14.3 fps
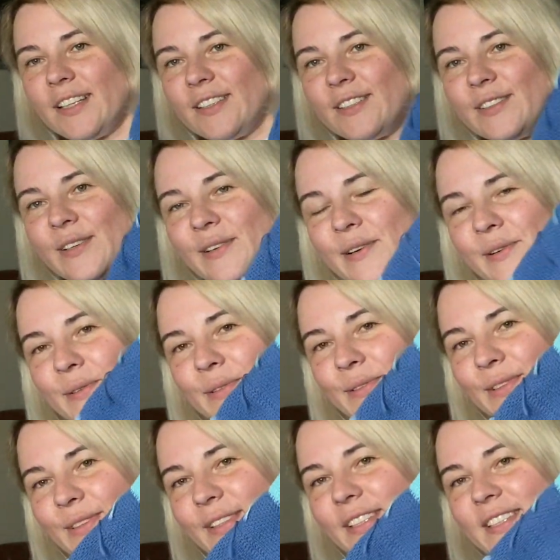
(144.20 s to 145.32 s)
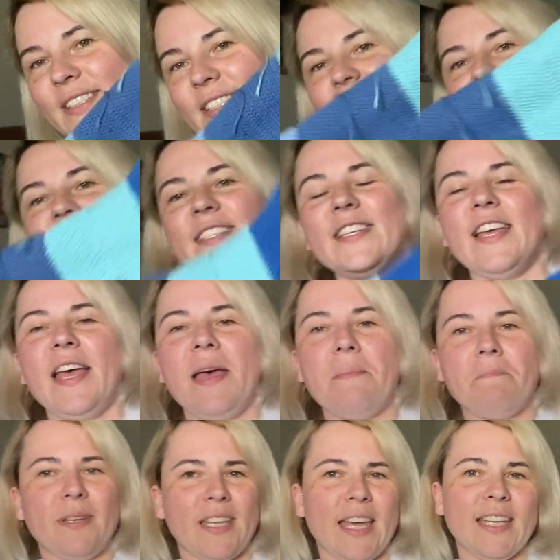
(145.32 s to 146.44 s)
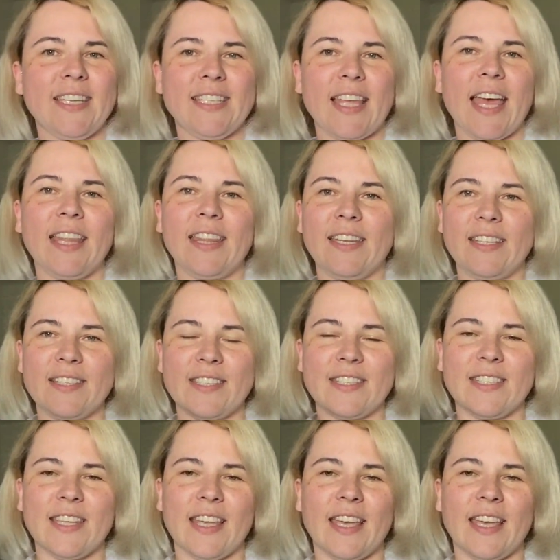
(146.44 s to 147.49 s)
don't know how good you can see this, but I decided it's